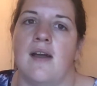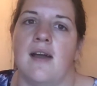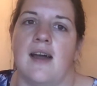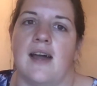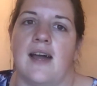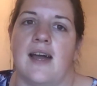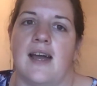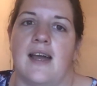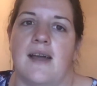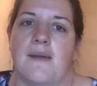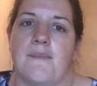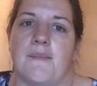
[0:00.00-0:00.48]

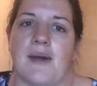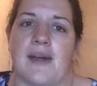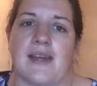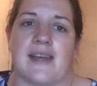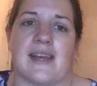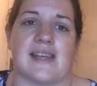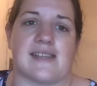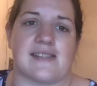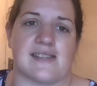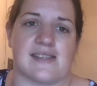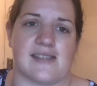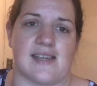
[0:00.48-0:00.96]
And
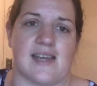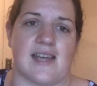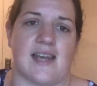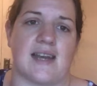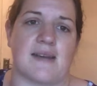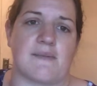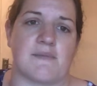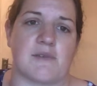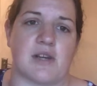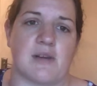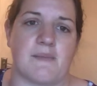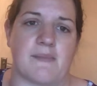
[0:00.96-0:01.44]
as I say,
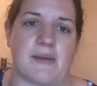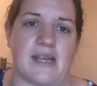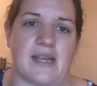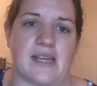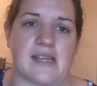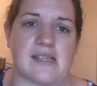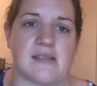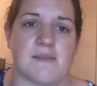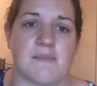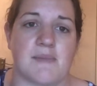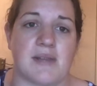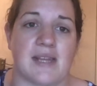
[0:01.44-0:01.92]
I'm going to
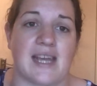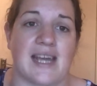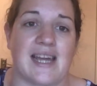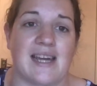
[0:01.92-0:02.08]
make something